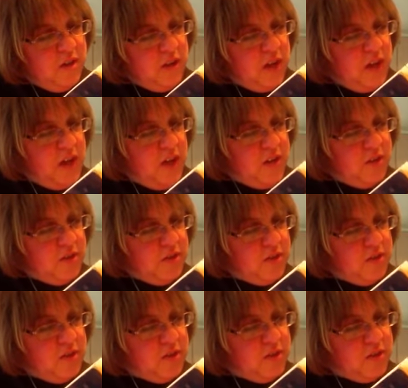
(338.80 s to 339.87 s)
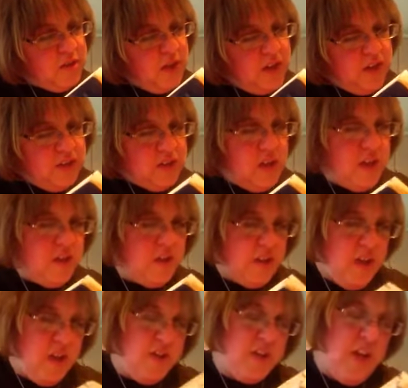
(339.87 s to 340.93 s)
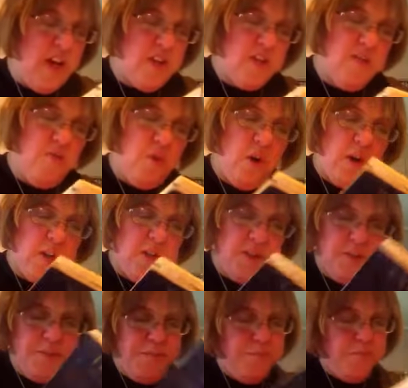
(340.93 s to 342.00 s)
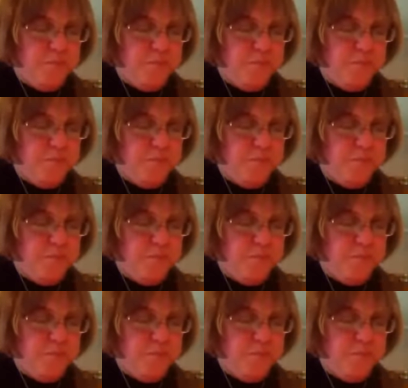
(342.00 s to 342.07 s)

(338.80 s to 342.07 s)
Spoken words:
Ace, ace, ace, ace. Ace of Wands.